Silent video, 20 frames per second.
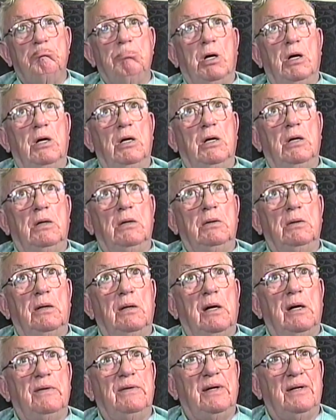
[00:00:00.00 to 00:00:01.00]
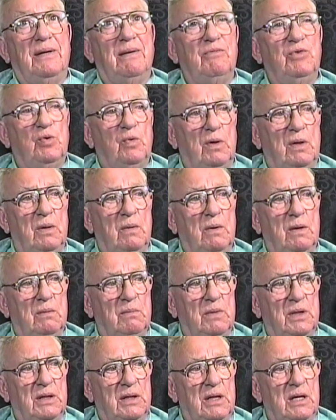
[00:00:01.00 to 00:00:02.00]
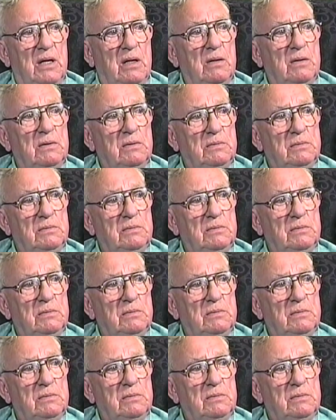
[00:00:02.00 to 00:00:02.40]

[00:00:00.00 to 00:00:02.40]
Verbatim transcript: Uh, I think I'm 21 by now.